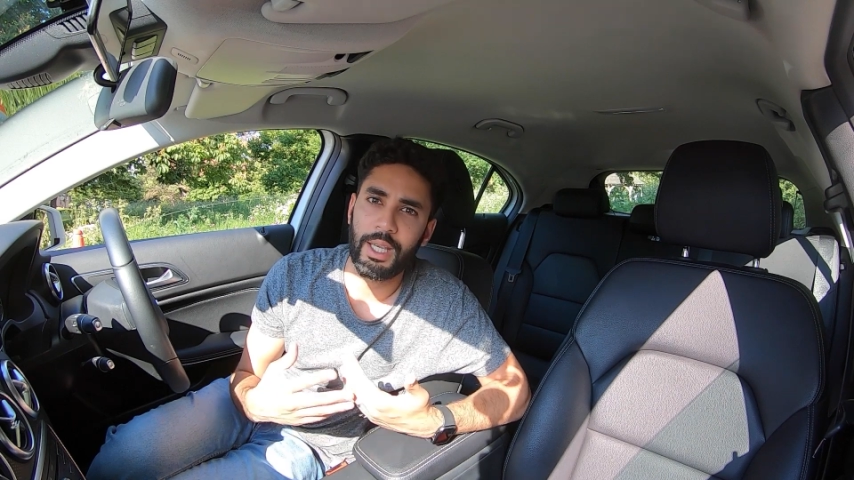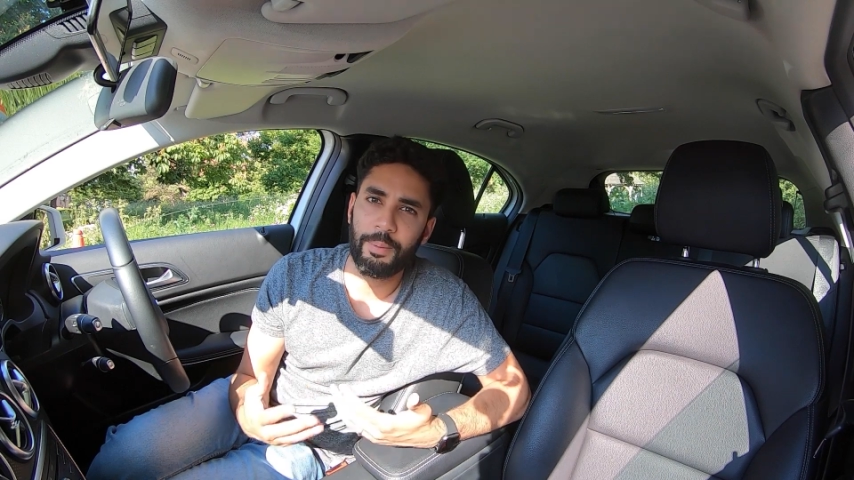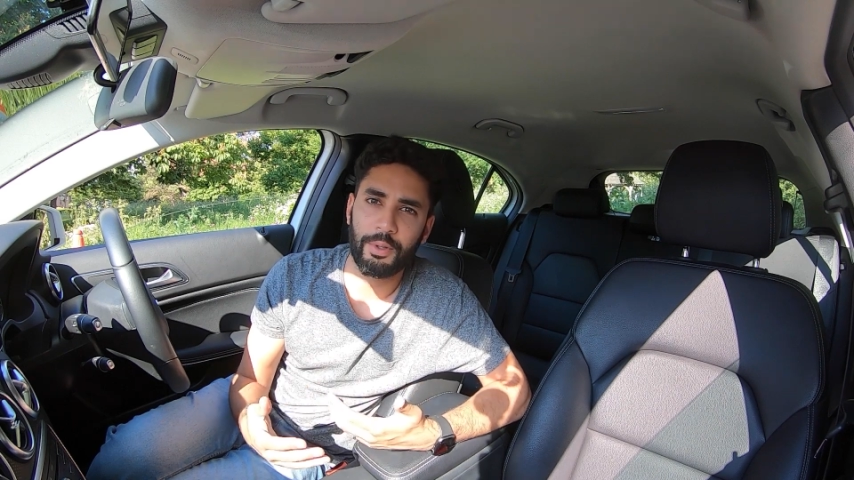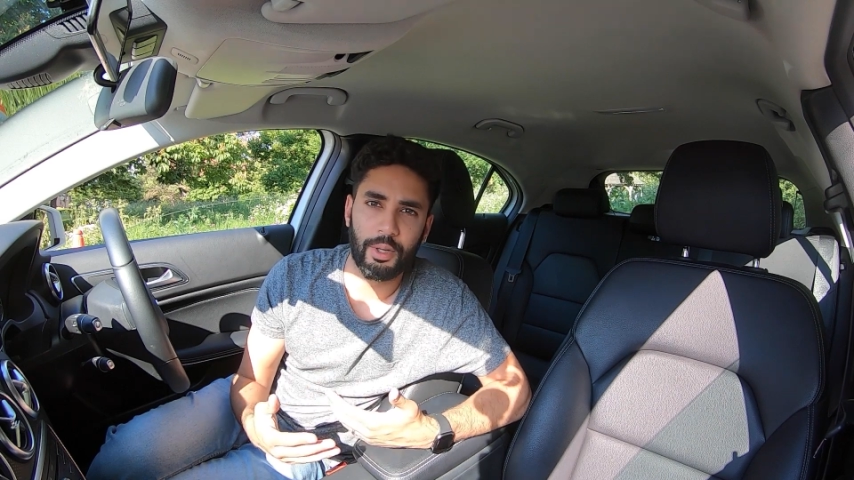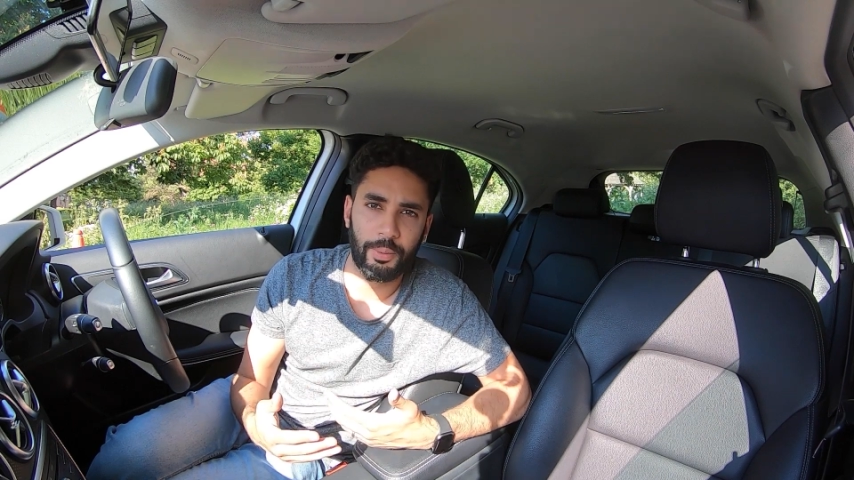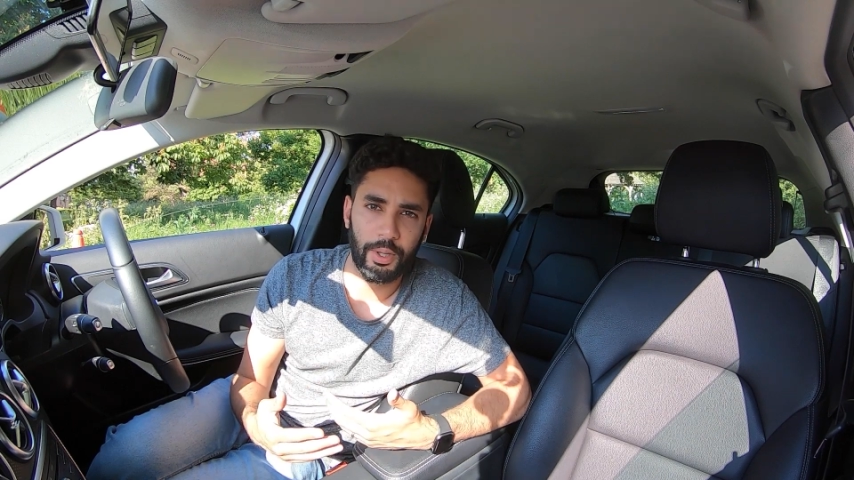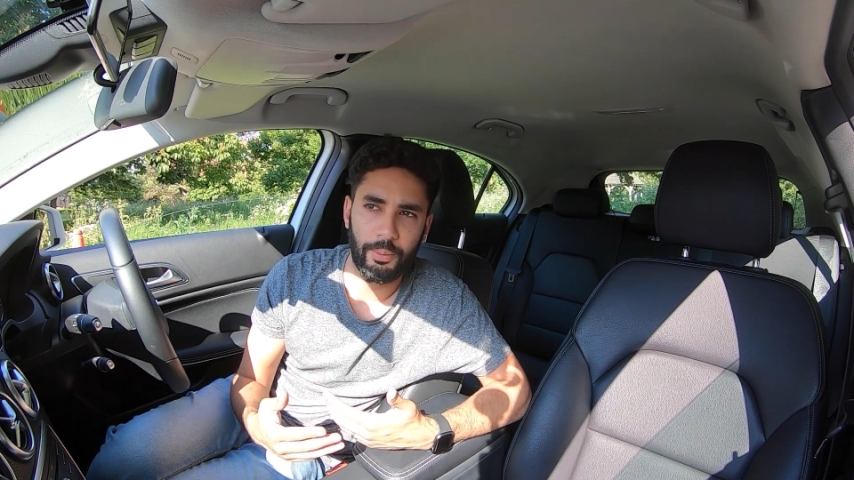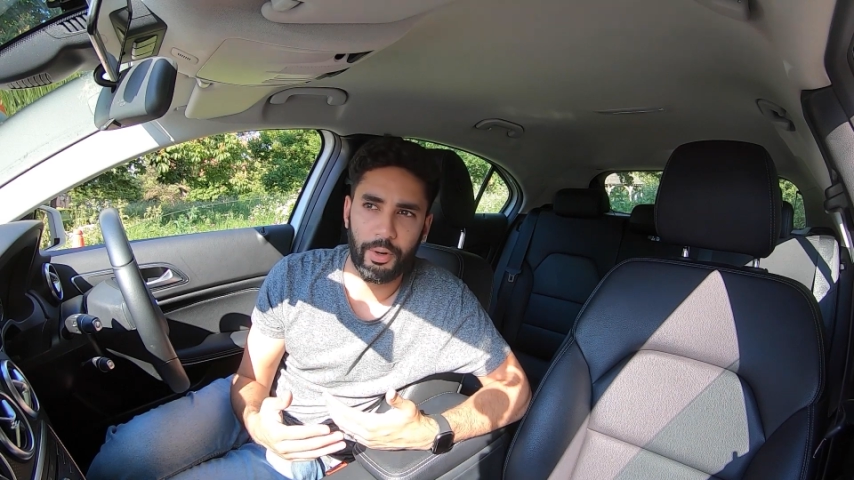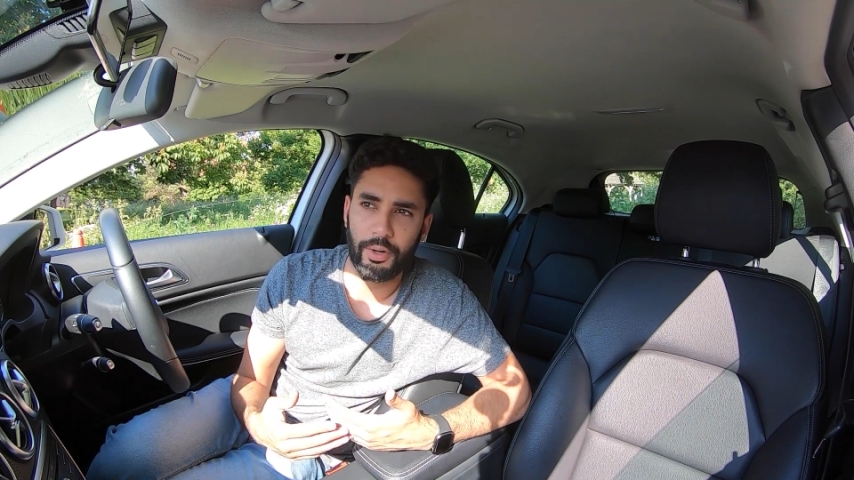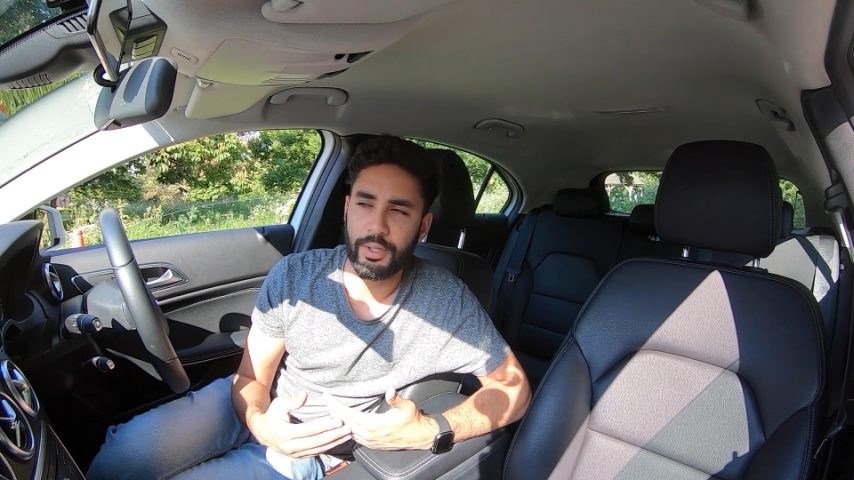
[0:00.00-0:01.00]
Keep on top of your
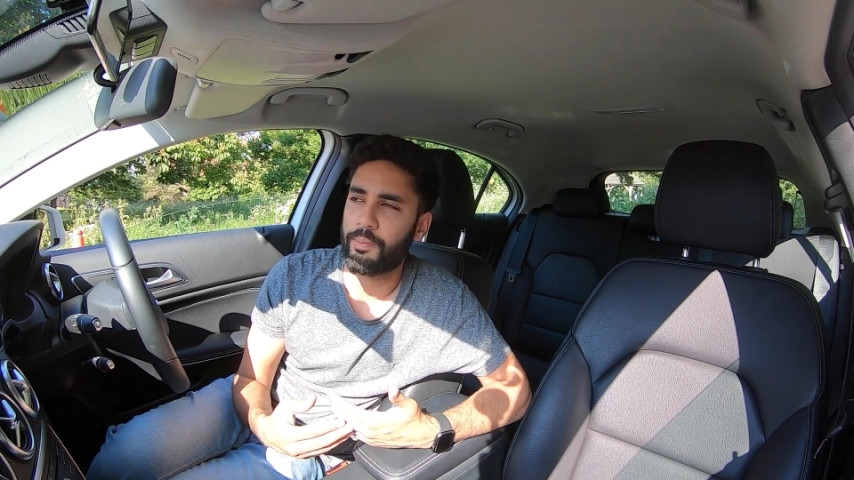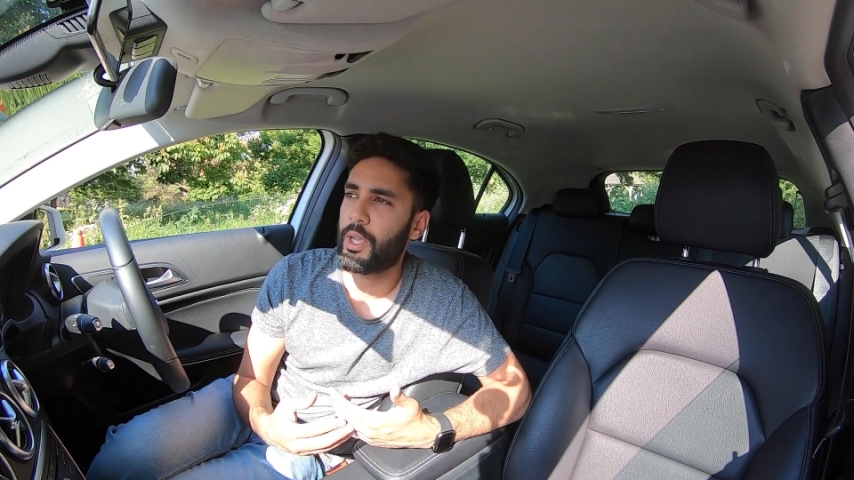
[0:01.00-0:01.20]
mirrors.